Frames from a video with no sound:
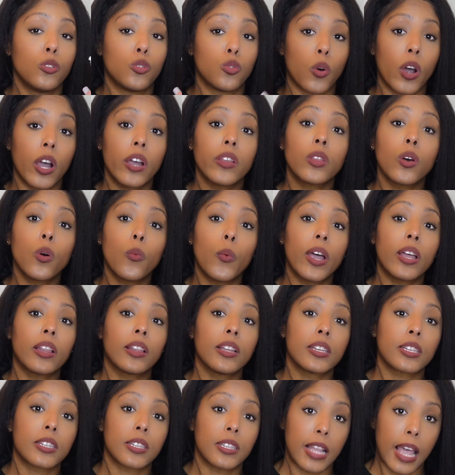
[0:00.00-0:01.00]
Join the
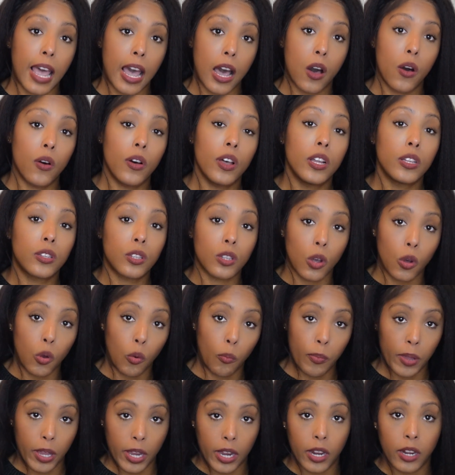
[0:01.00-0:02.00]
waitlist now, it's
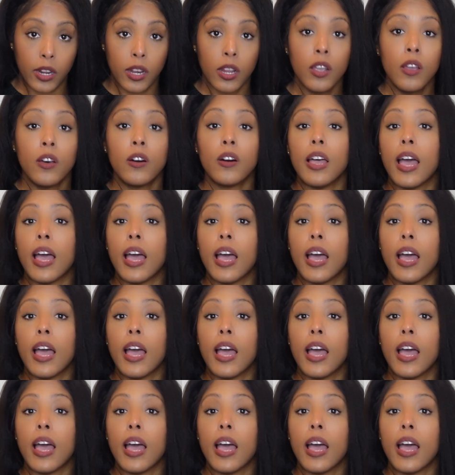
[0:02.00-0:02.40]
open,